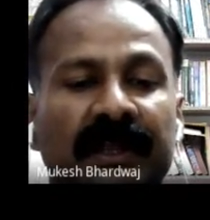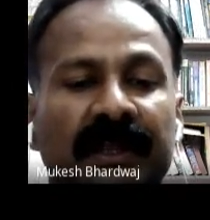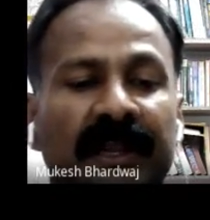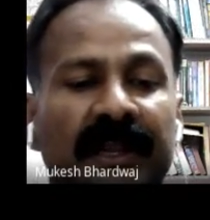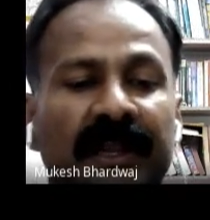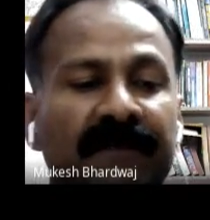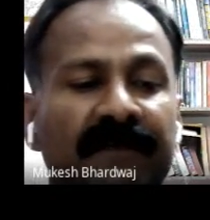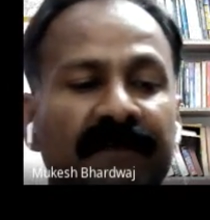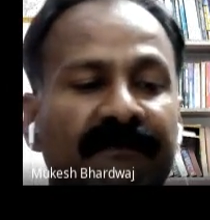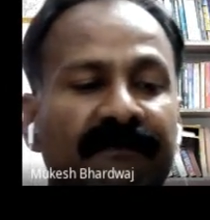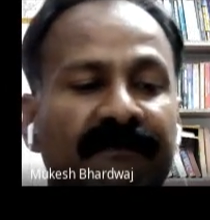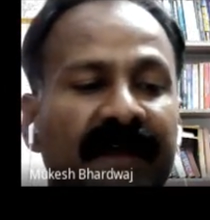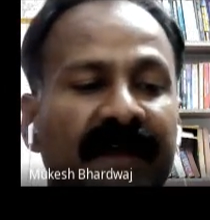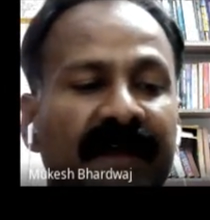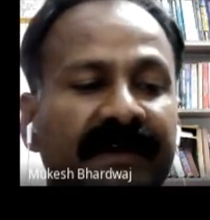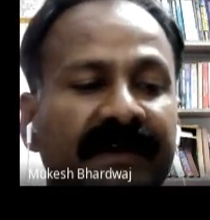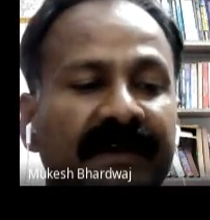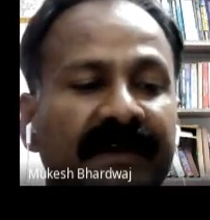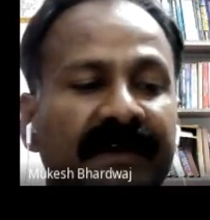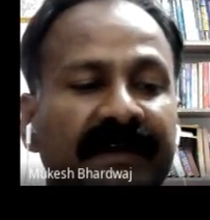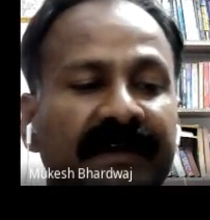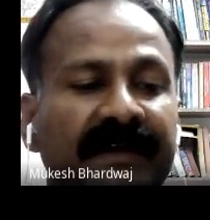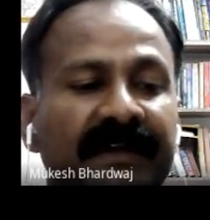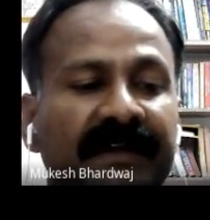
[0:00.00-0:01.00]
In
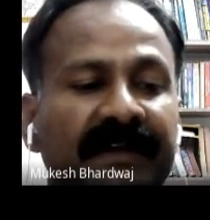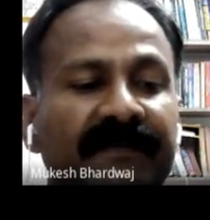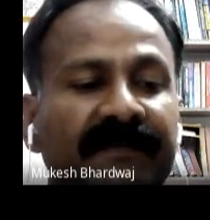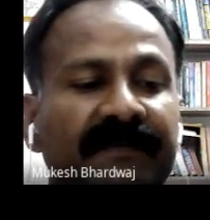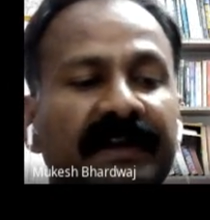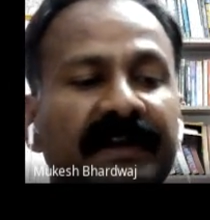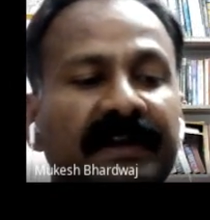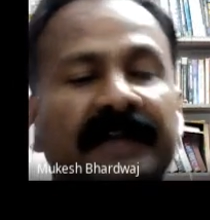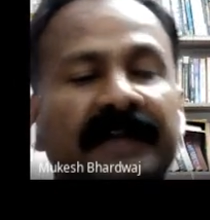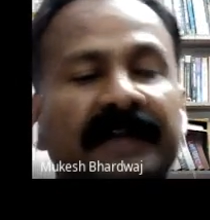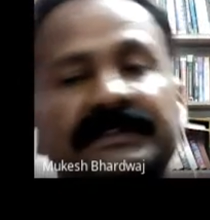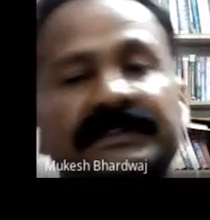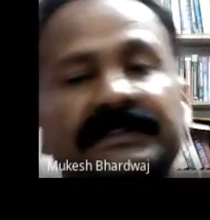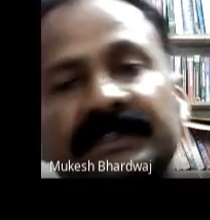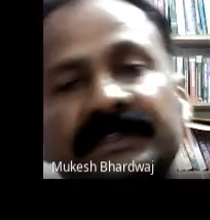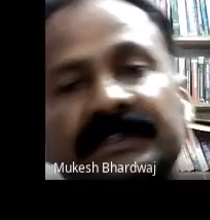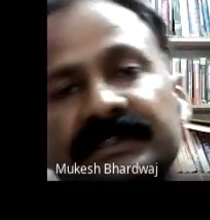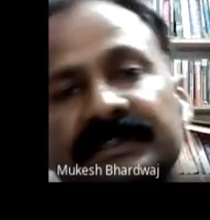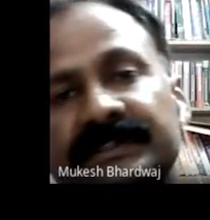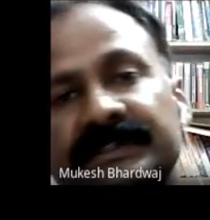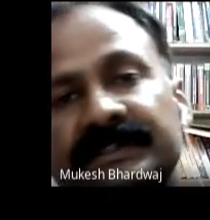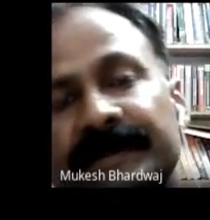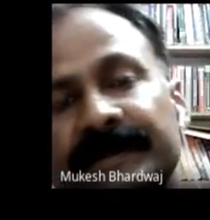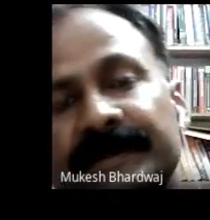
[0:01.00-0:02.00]
fact, electric field
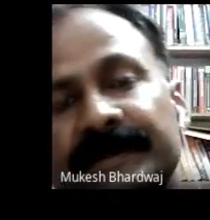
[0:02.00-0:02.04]
exists